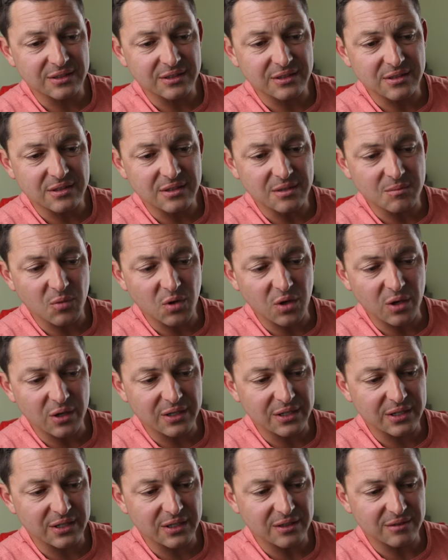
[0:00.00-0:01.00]
the, the
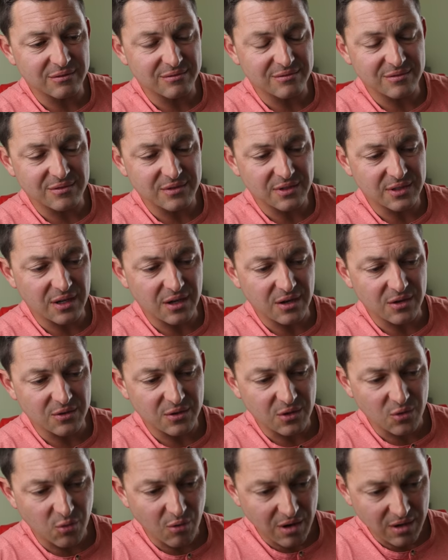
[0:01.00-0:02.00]
market, you know,
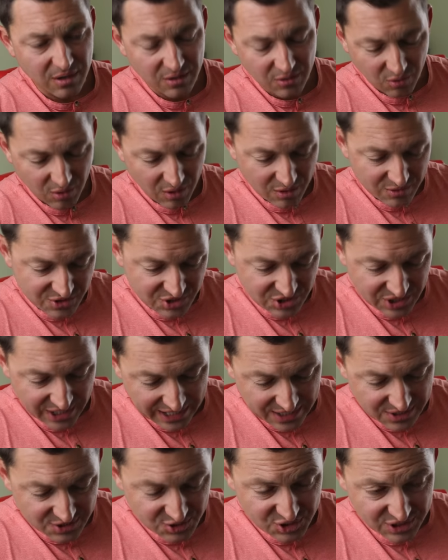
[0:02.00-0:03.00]
quote unquote
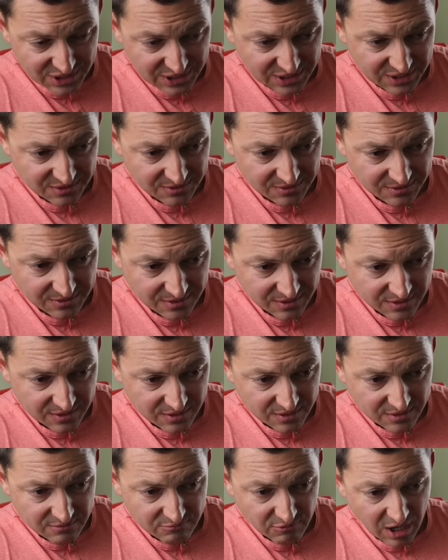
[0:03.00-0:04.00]
changing,
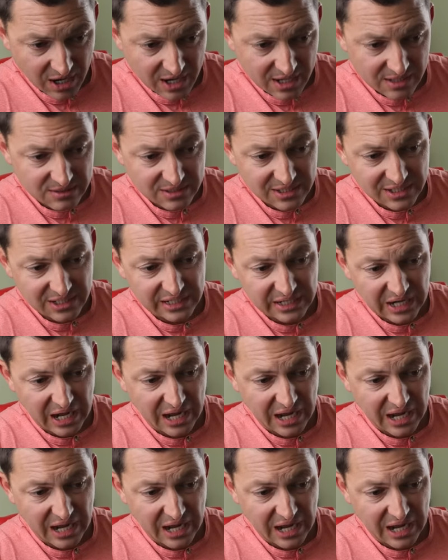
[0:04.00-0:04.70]
right? Did it